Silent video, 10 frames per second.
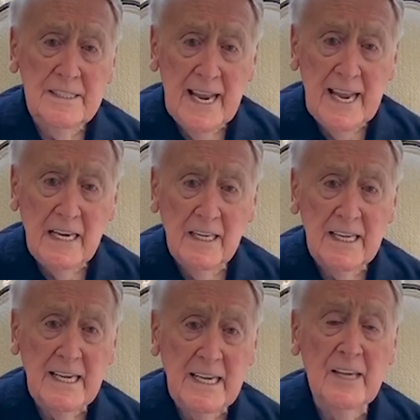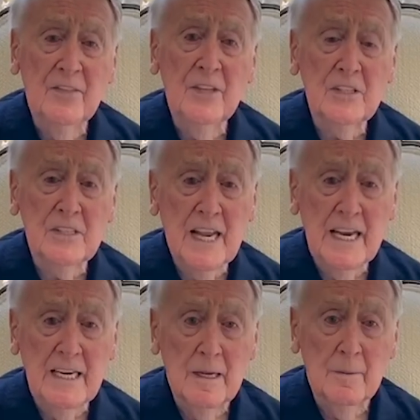daily in the
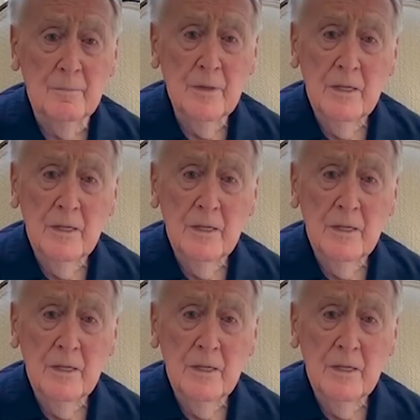stadium.